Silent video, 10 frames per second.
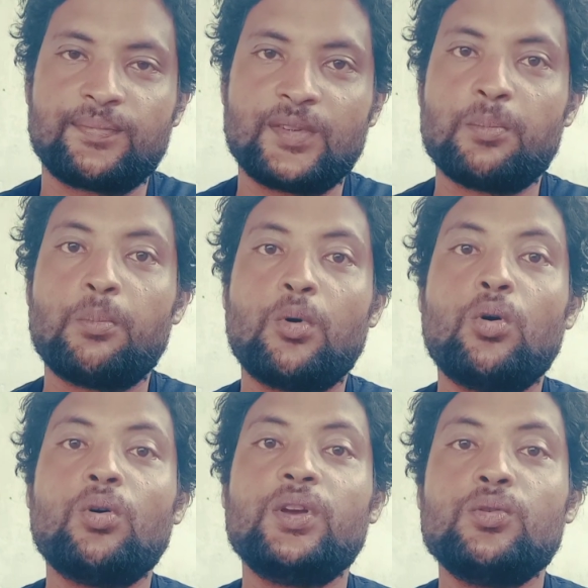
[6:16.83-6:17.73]
The
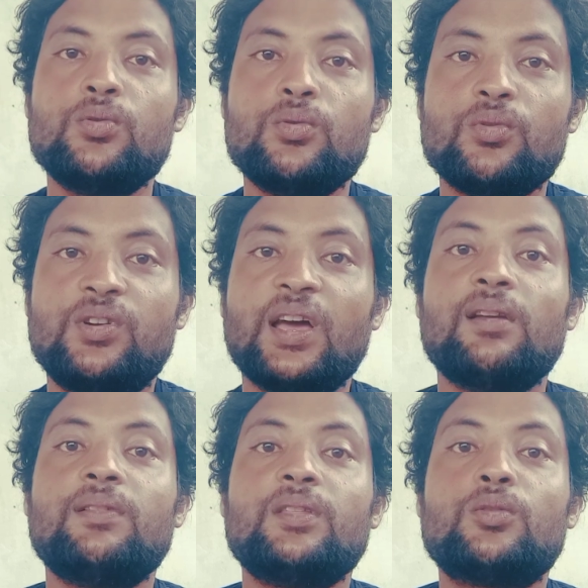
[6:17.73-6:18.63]
more you
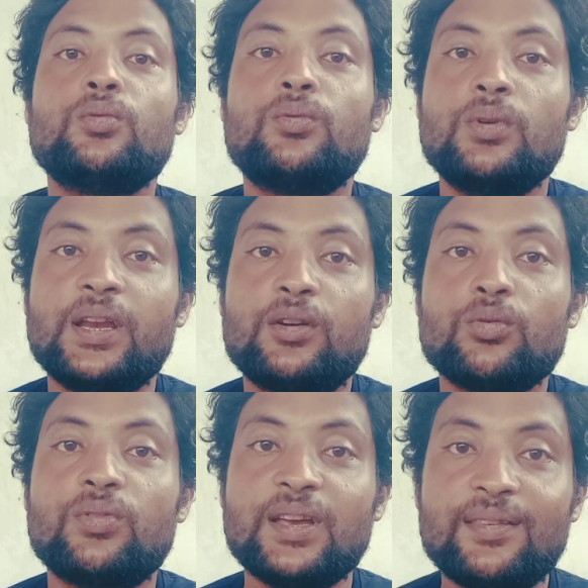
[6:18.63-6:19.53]
delve
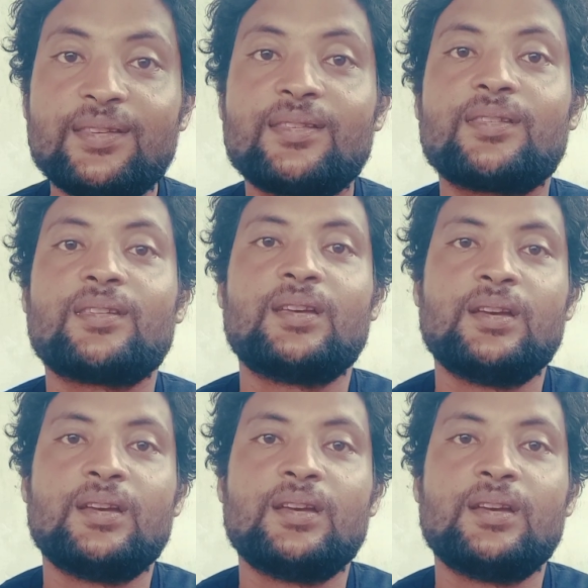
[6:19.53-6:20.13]
into this